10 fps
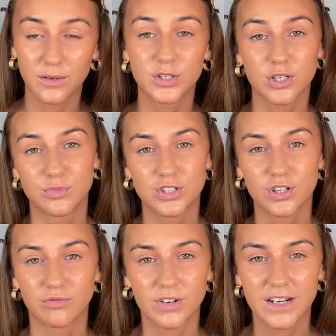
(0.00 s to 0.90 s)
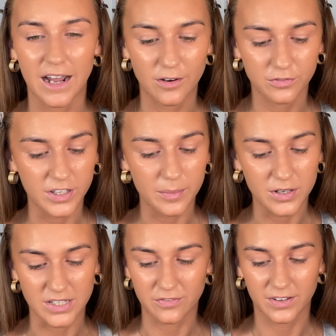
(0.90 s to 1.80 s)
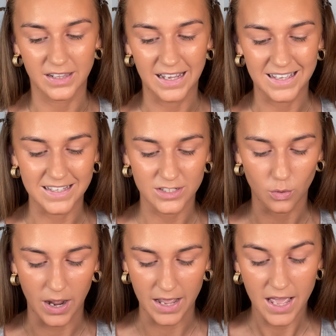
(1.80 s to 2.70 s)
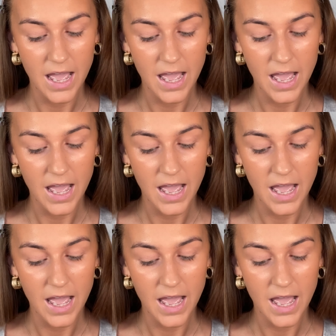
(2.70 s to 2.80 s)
which I'm just going to read out for you because I feel like it's quite